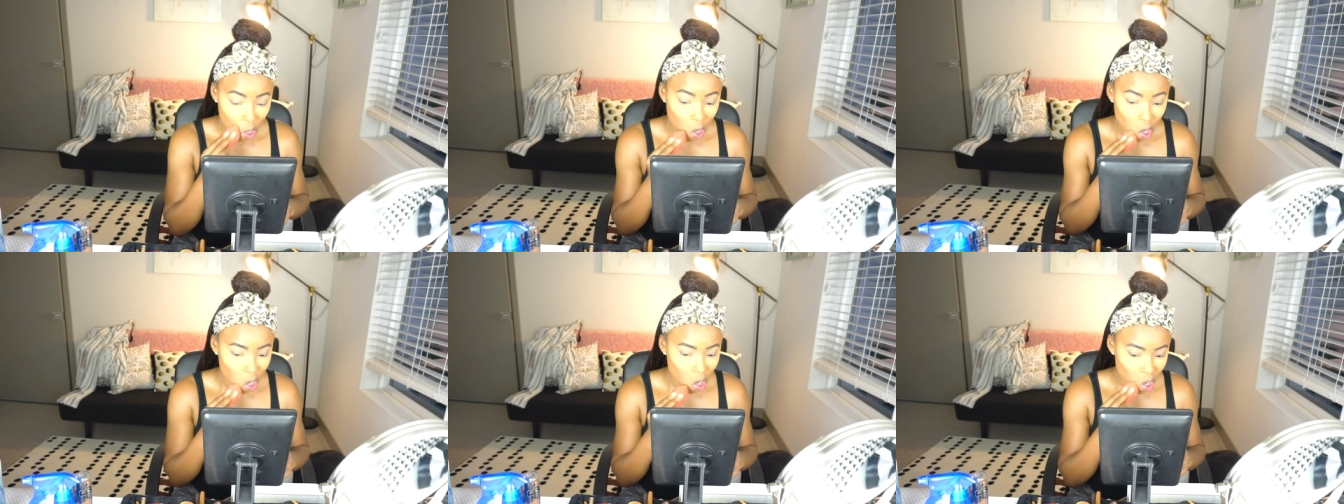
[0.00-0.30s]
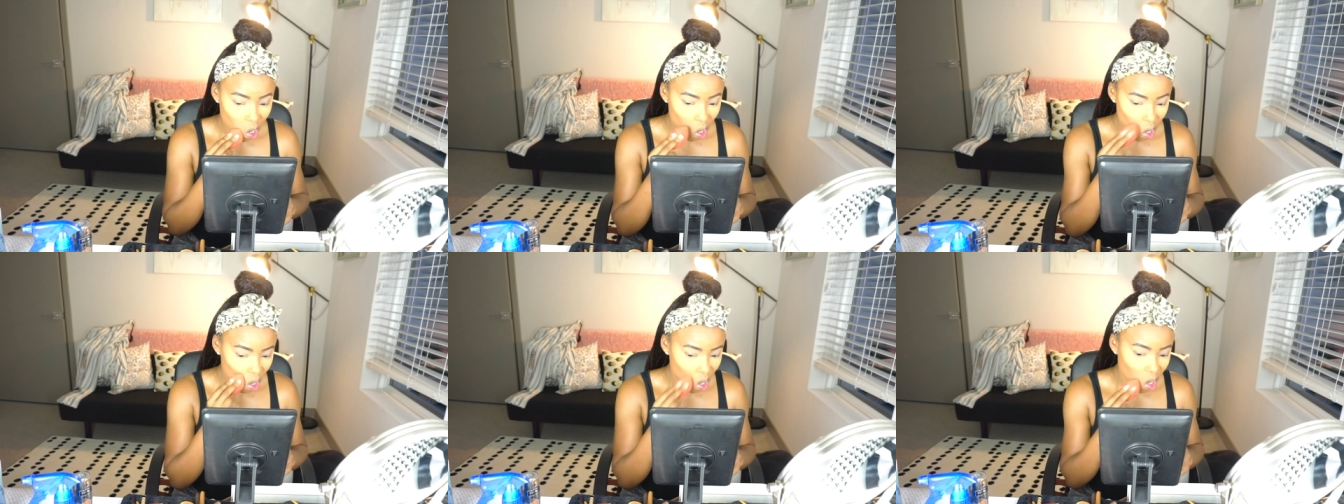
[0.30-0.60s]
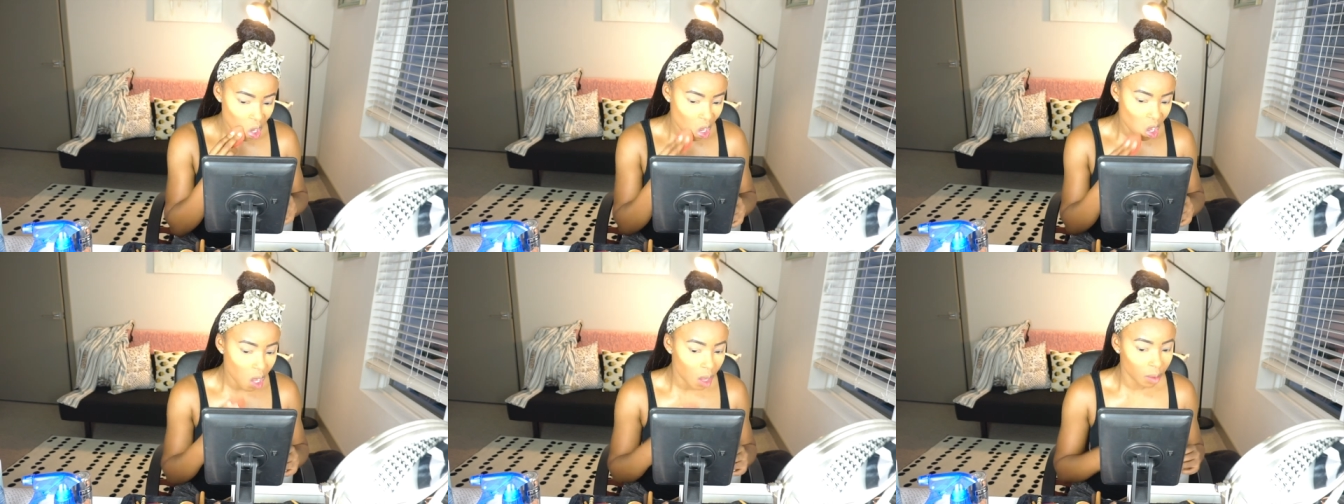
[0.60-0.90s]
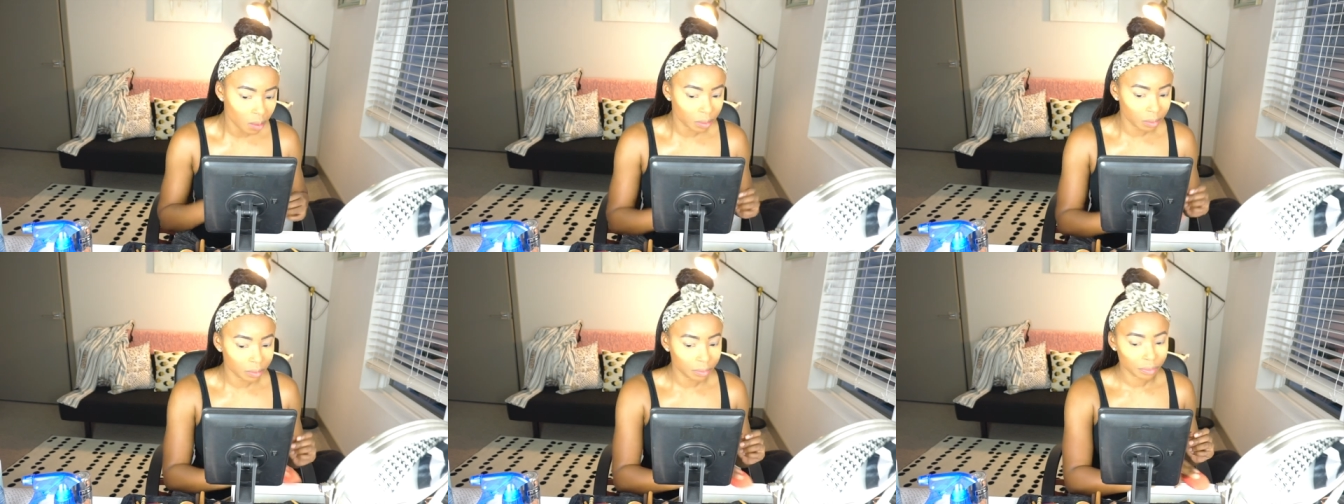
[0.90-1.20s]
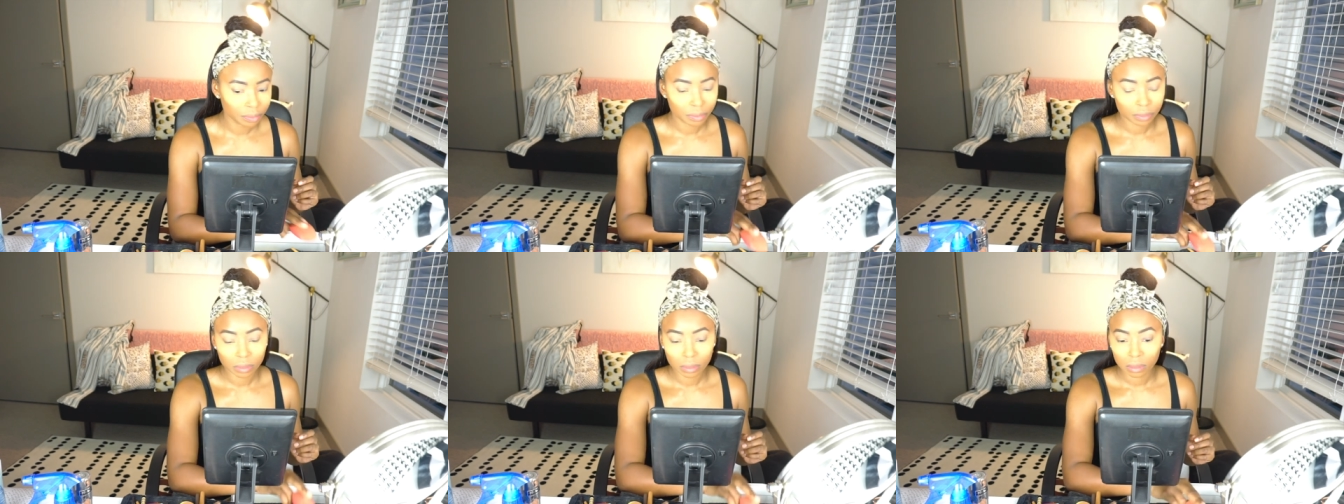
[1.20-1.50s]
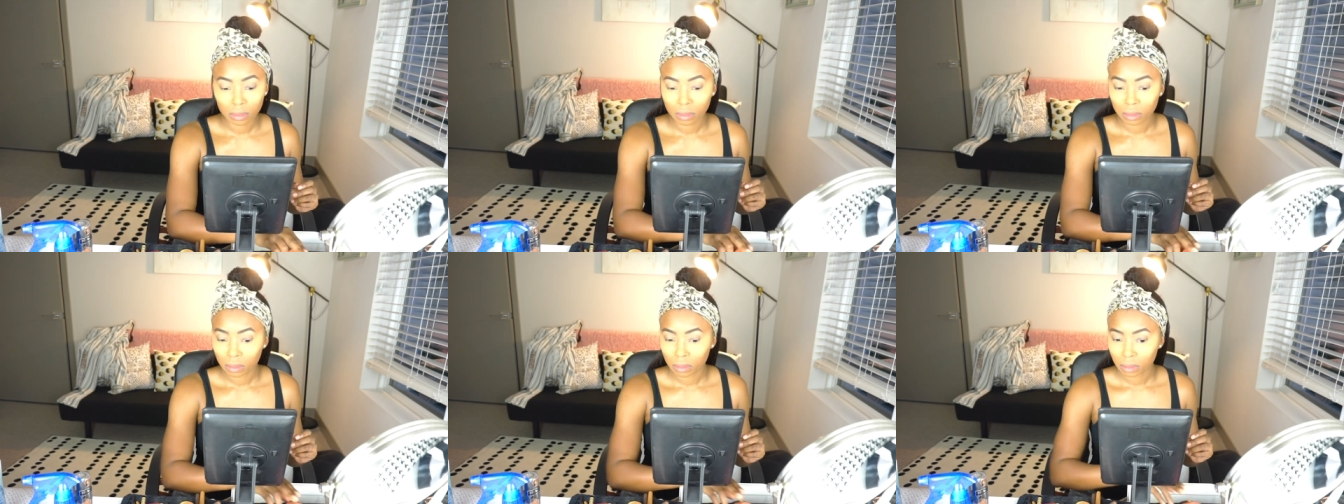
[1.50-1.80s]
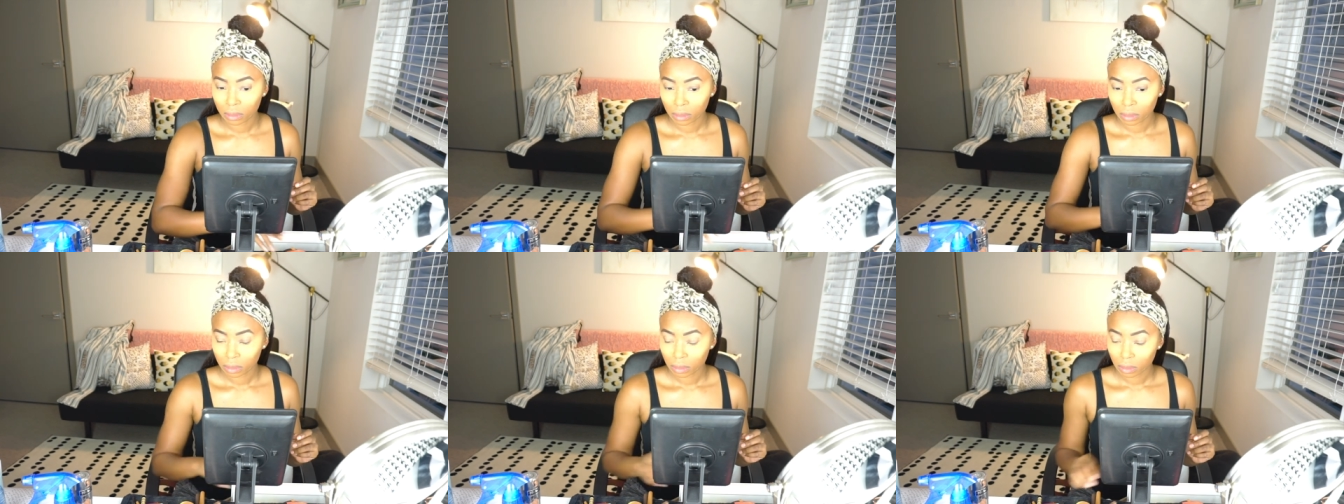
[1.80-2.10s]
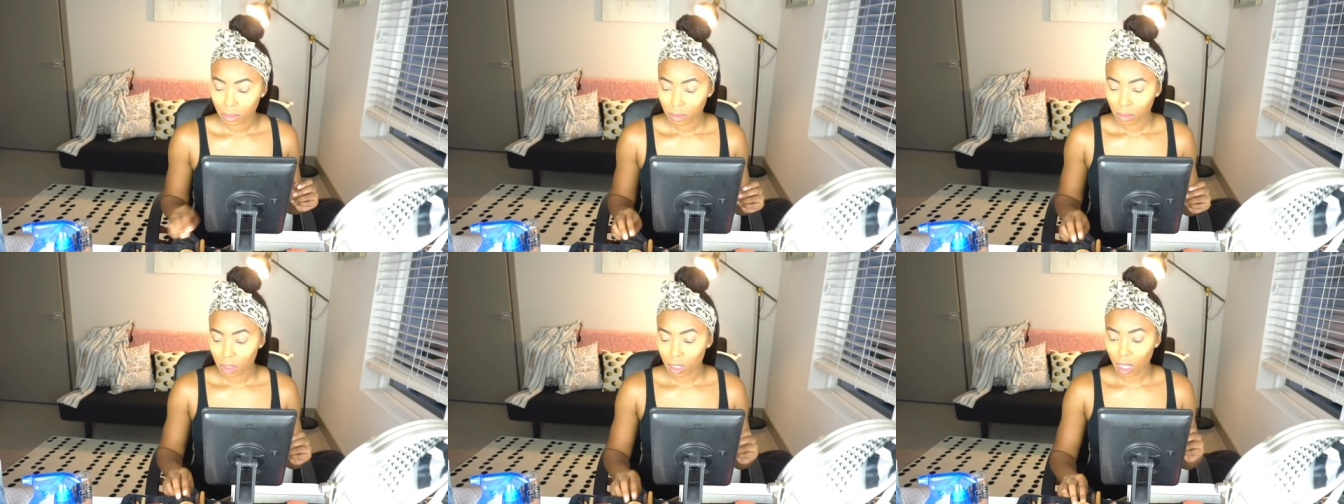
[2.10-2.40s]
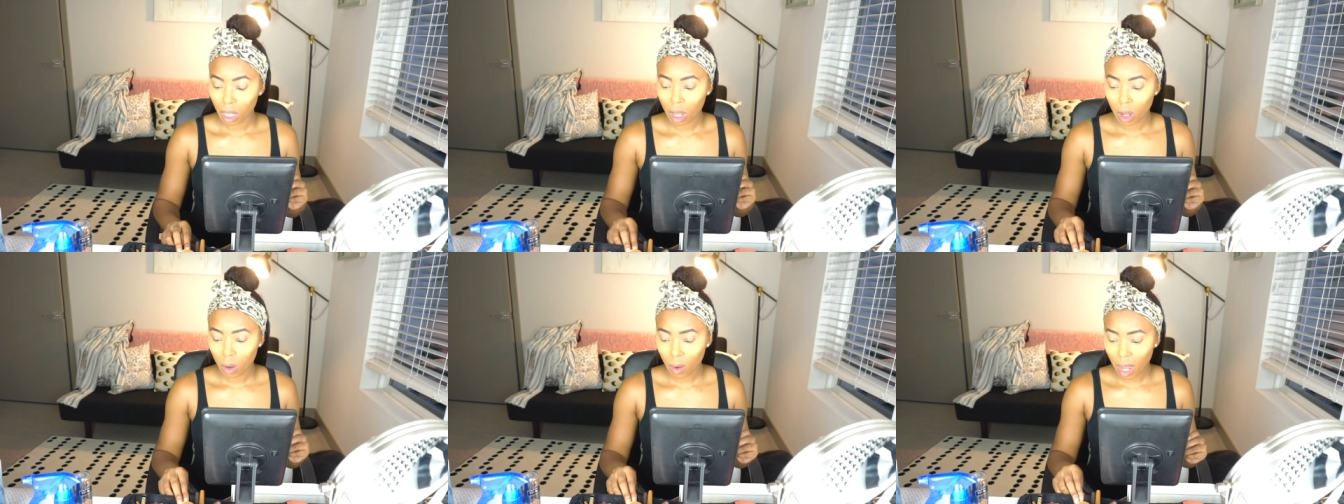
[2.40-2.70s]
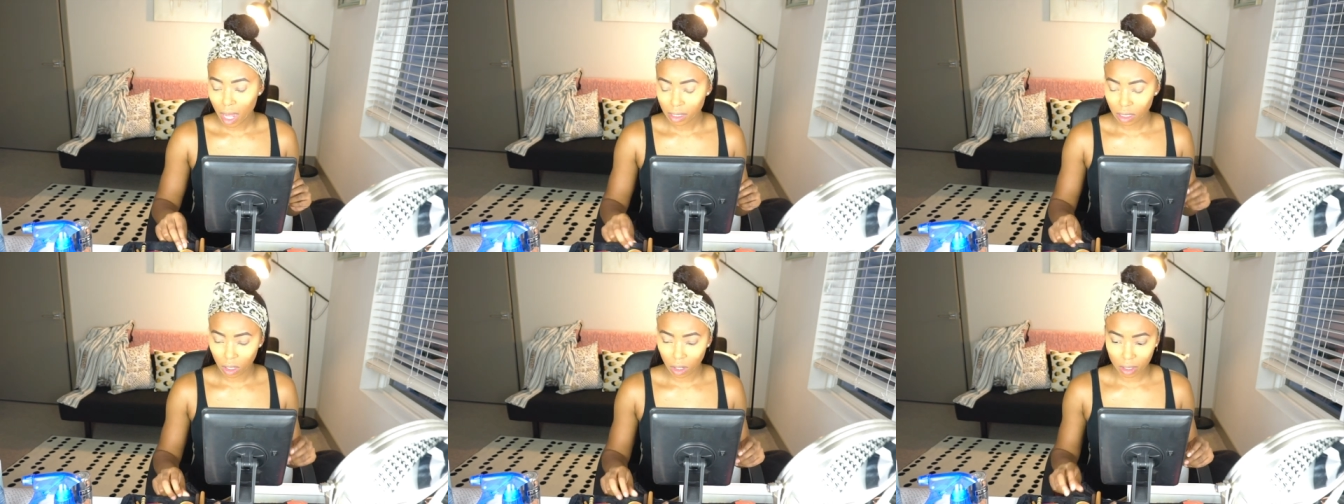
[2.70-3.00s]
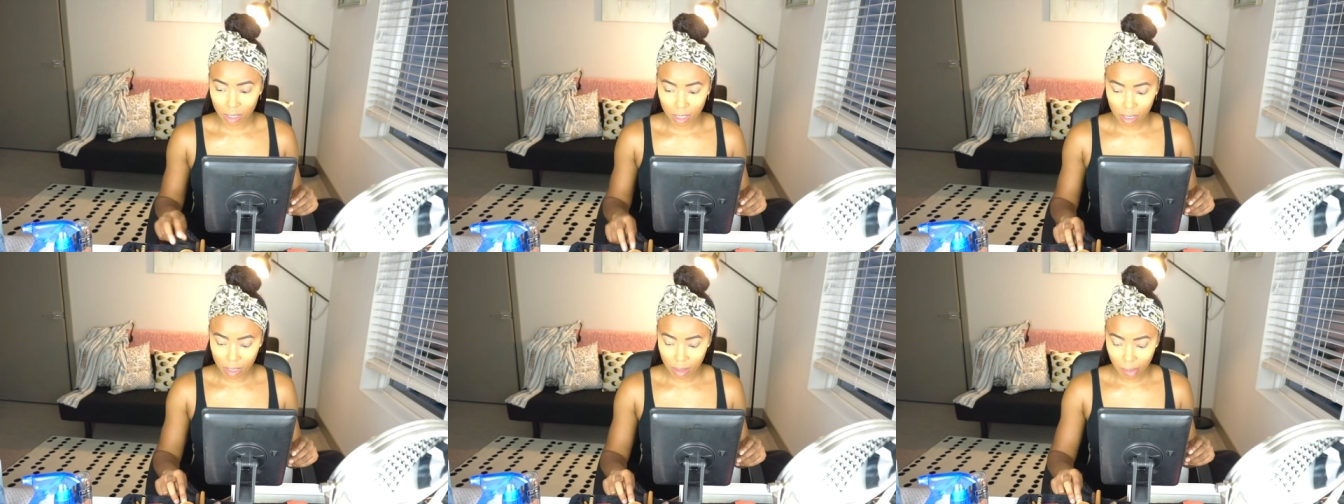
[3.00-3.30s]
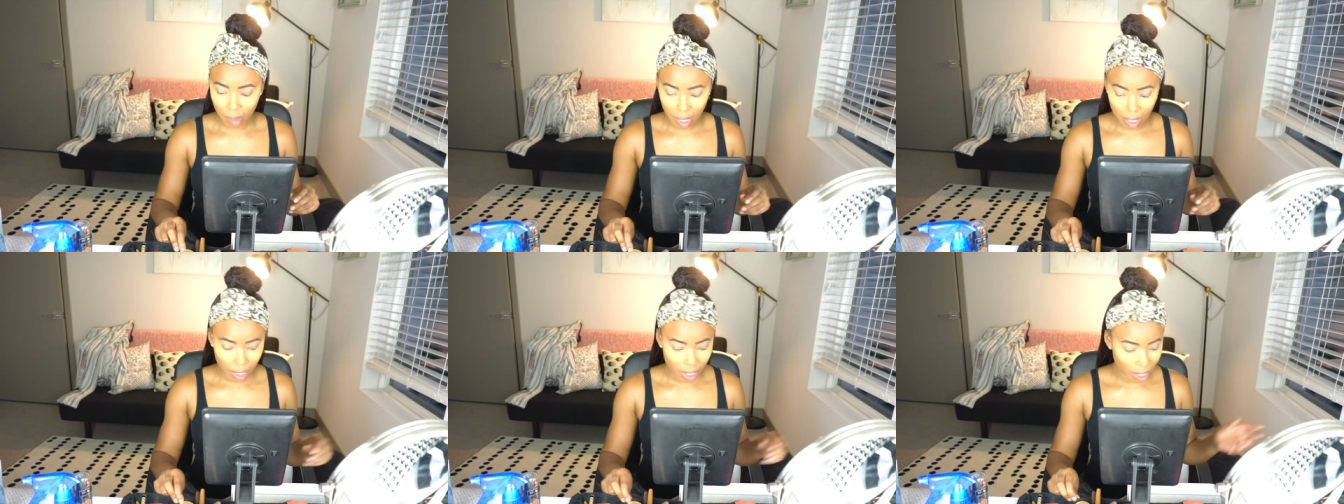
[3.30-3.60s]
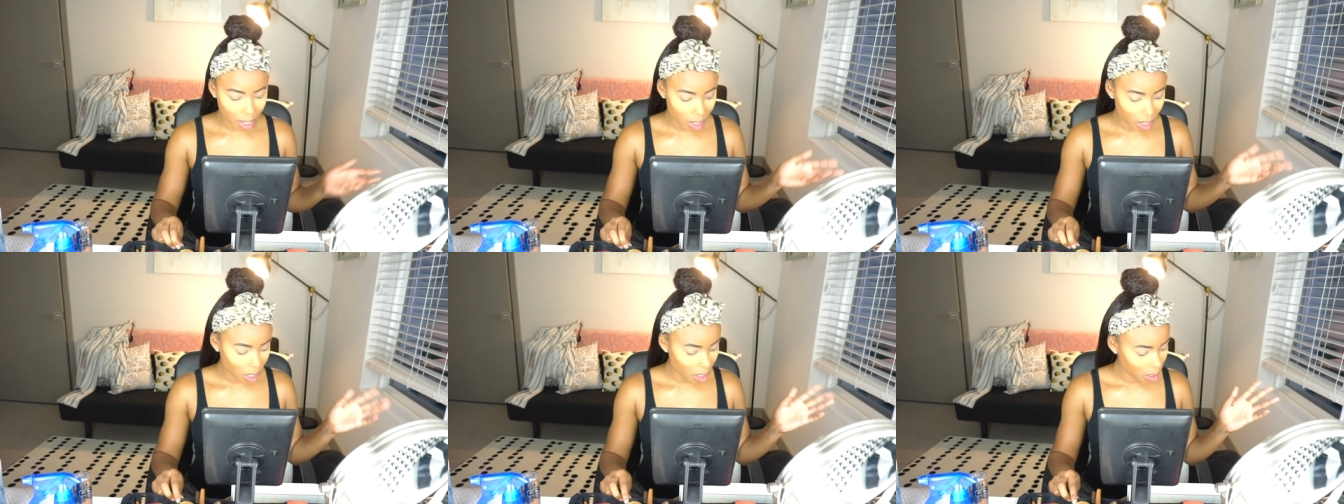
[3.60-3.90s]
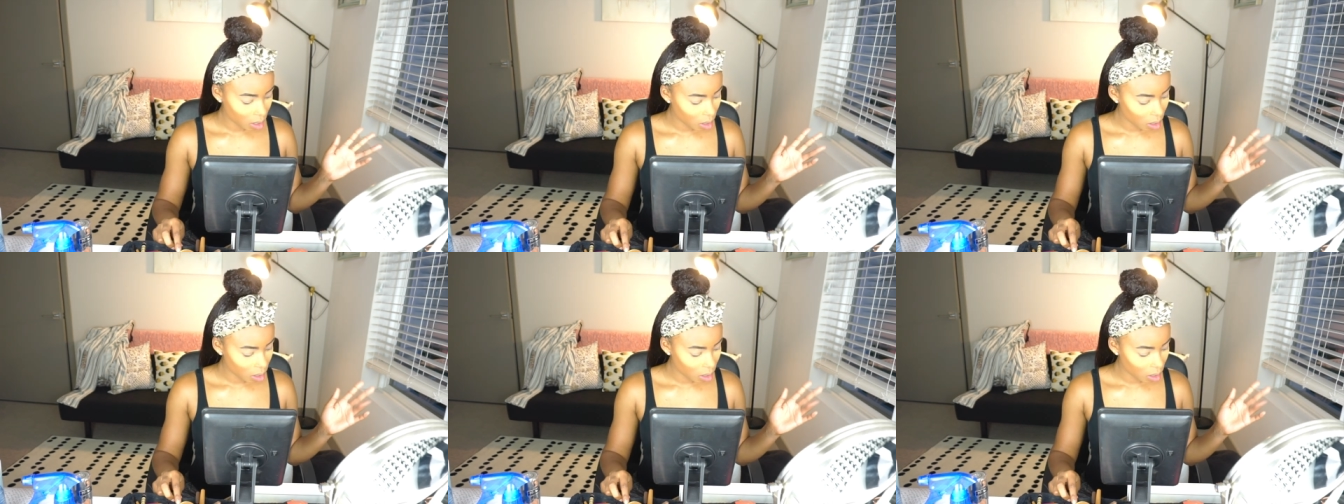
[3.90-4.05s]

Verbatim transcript: um, so I talked to somebody,